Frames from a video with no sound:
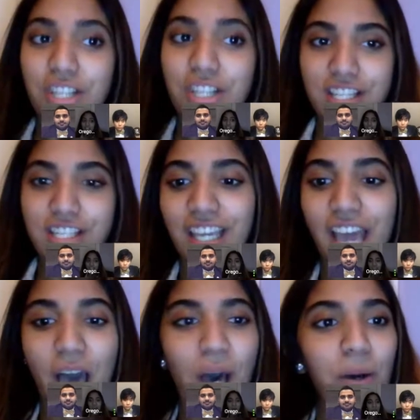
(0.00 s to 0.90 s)
Just like
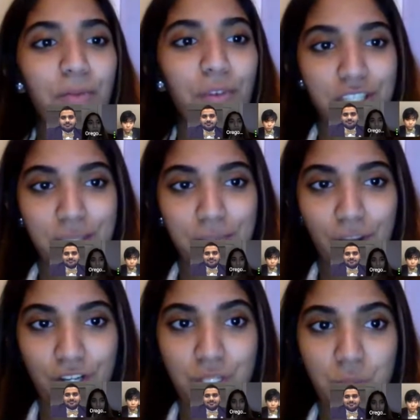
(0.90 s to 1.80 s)
how first
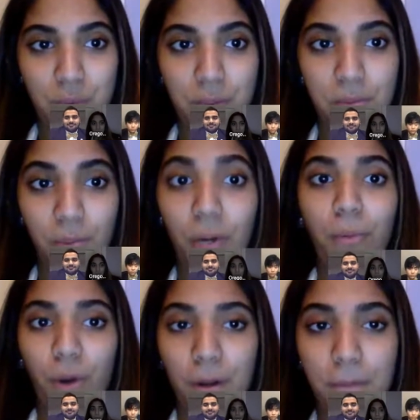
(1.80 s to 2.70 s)
impressions with people are
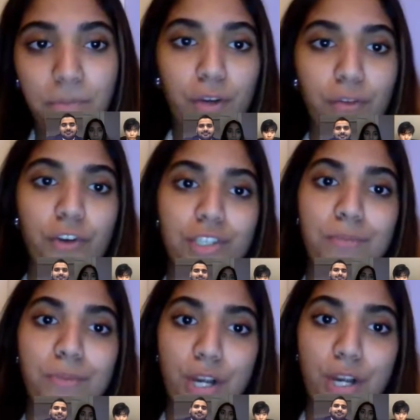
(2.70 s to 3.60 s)
important, your first
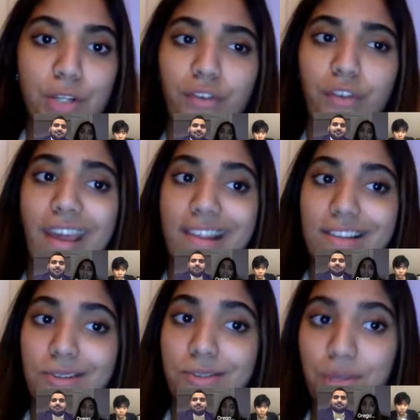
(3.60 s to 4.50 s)
impression for the
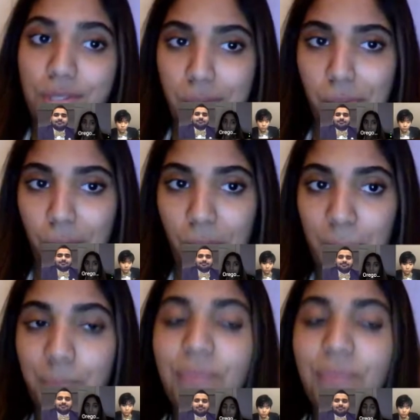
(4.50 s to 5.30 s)
answer is also important.